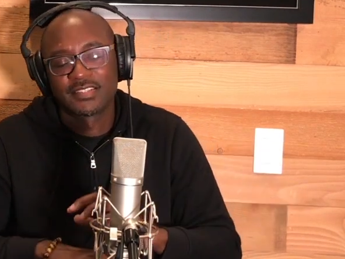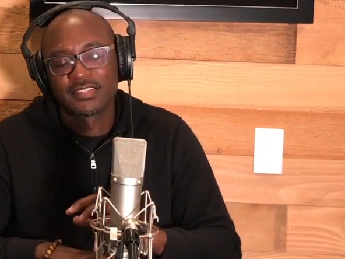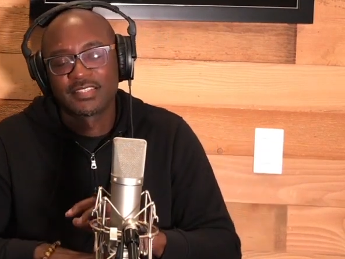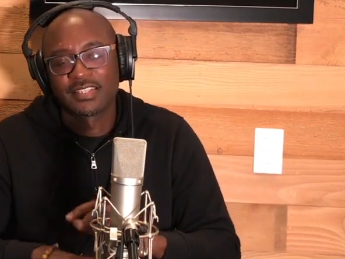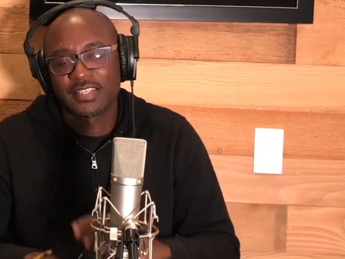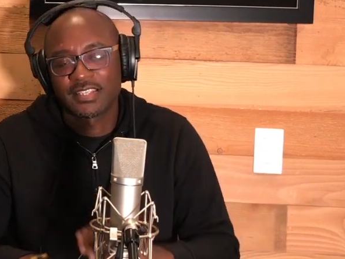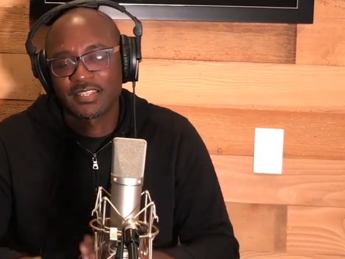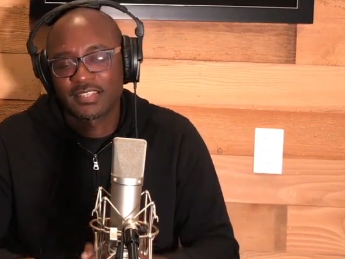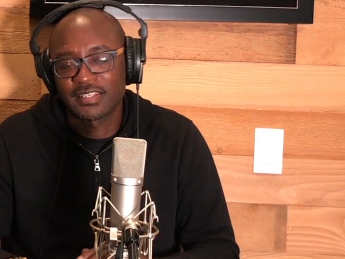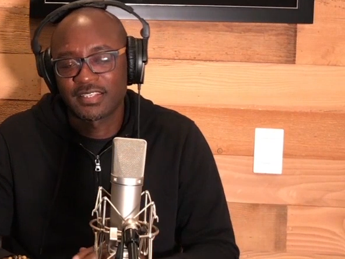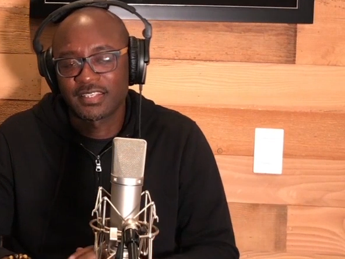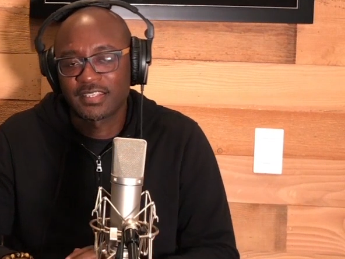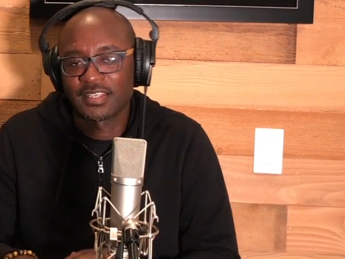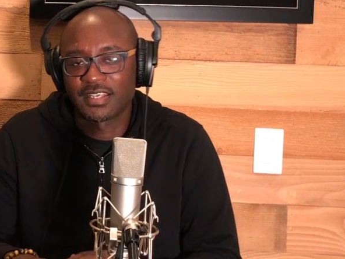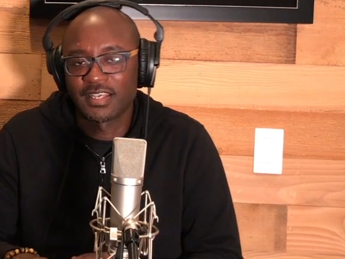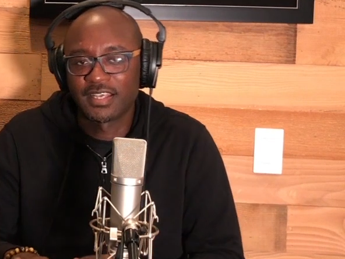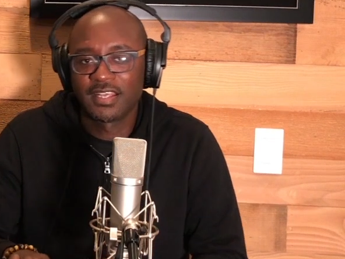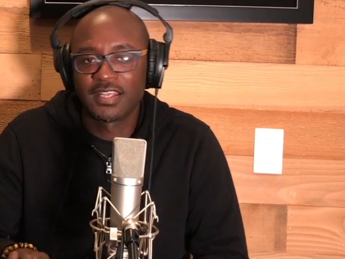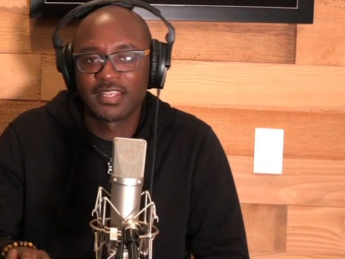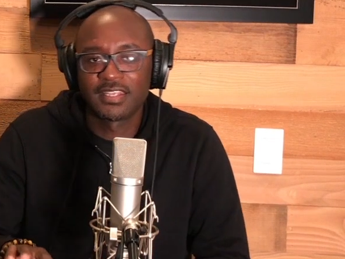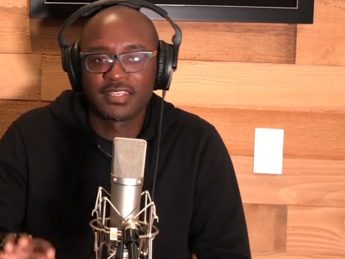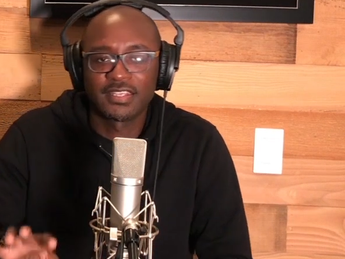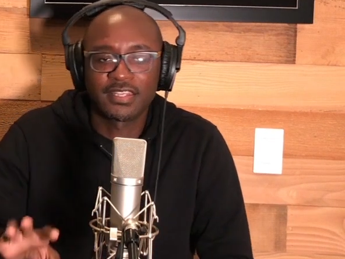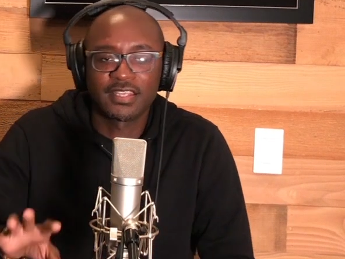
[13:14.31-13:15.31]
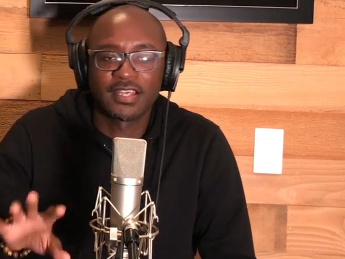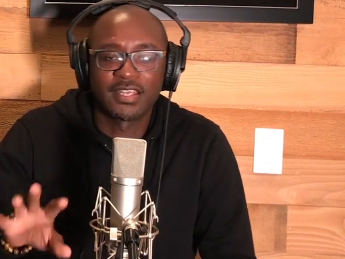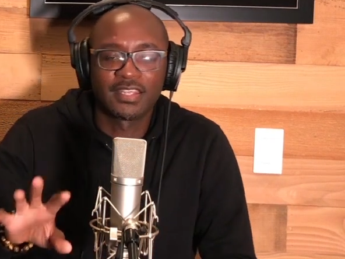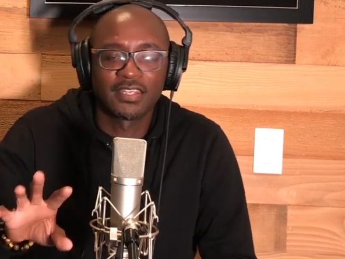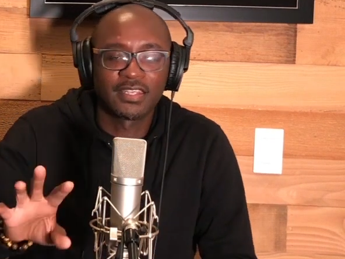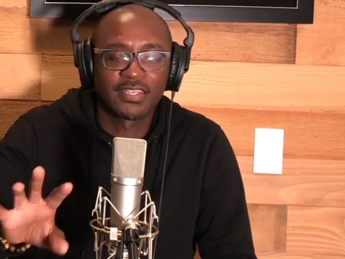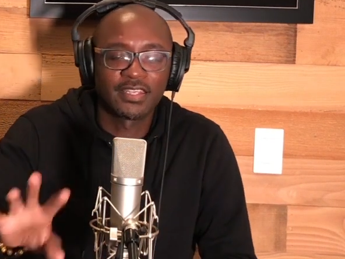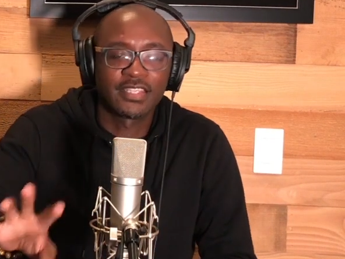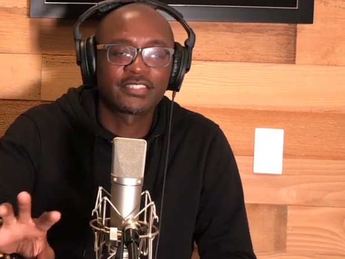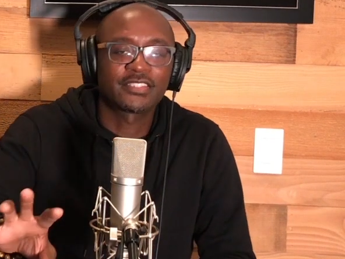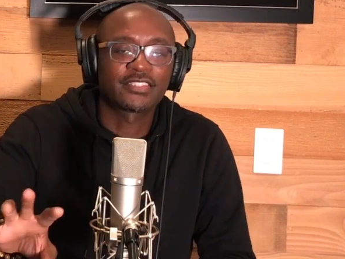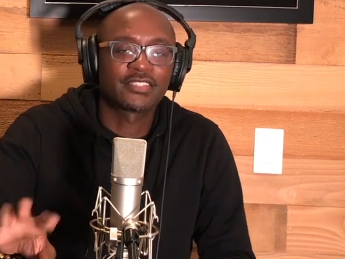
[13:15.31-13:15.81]

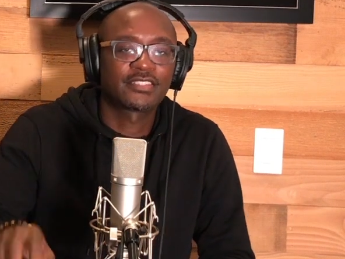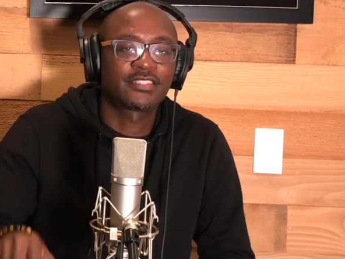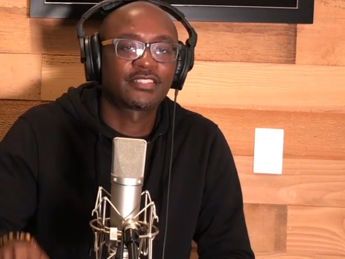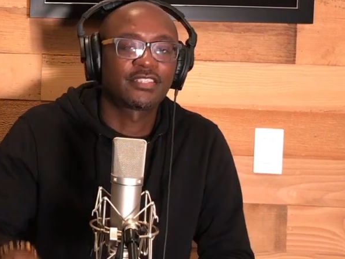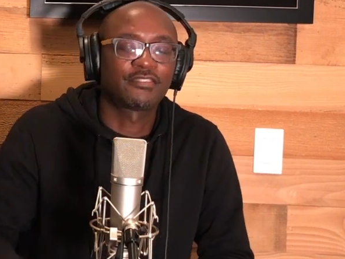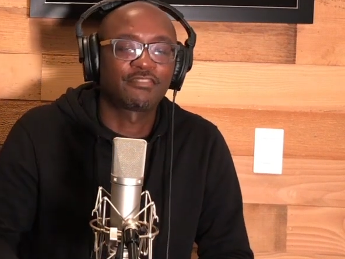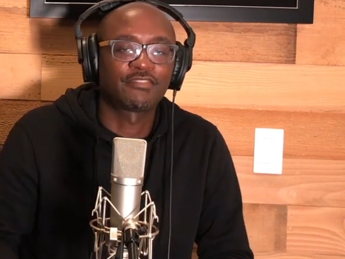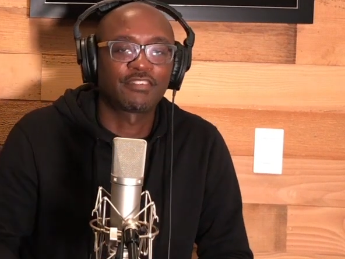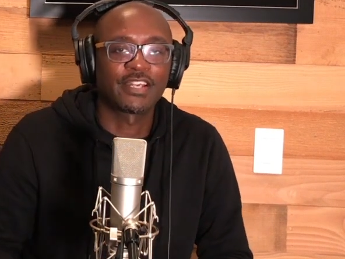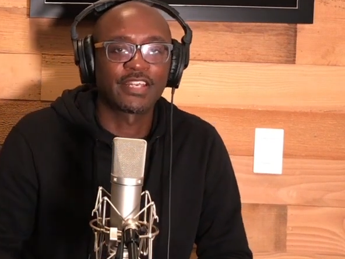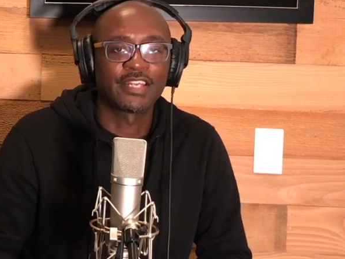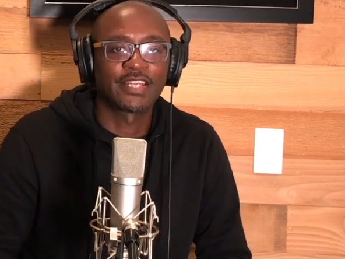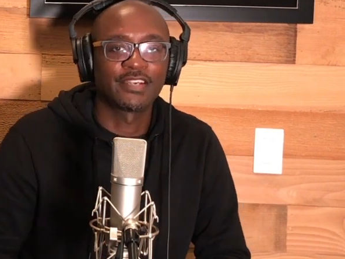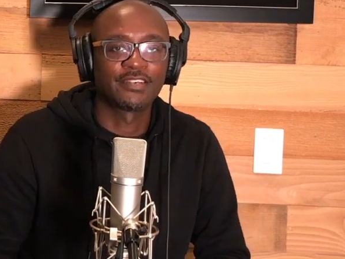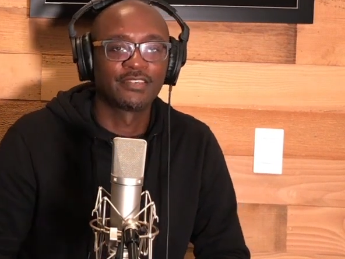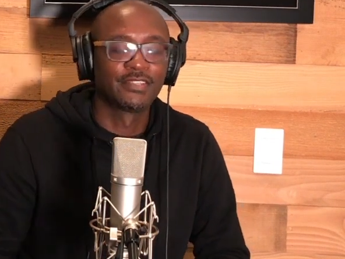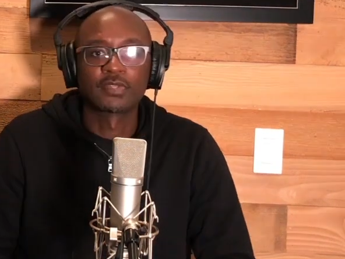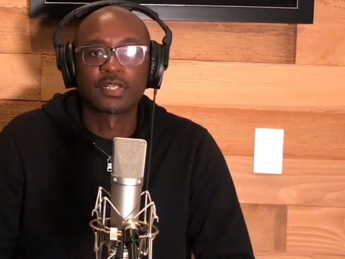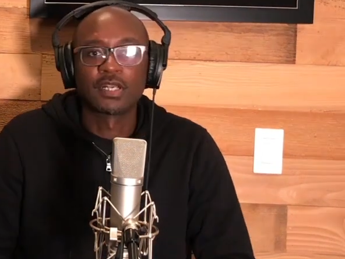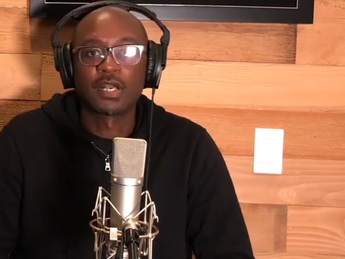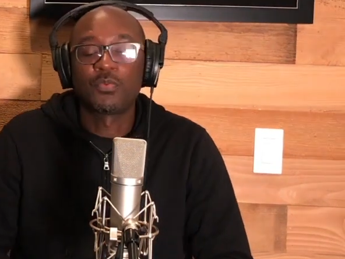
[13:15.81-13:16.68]
Let's just shift right now.